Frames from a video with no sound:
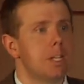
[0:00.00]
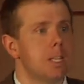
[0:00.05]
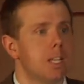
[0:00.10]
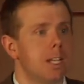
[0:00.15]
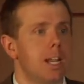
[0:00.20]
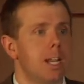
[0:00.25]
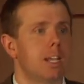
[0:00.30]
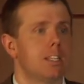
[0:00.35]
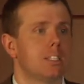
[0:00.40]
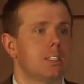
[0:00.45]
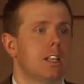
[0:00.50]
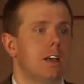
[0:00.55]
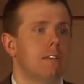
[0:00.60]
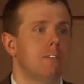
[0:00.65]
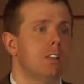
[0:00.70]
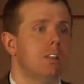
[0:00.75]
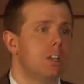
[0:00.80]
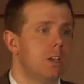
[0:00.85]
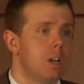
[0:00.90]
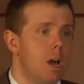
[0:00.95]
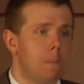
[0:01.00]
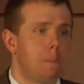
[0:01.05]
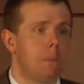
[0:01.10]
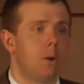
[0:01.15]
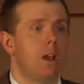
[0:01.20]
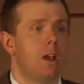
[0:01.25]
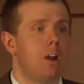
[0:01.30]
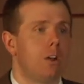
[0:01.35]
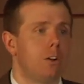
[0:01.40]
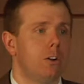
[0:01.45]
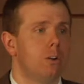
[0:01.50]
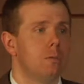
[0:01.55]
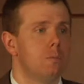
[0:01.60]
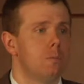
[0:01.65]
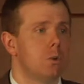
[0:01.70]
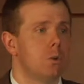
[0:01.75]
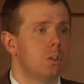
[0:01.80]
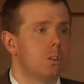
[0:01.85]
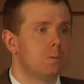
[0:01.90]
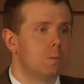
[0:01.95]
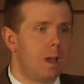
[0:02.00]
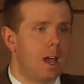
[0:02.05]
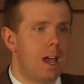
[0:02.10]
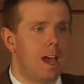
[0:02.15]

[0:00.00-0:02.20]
to the next level and not print out your reports, but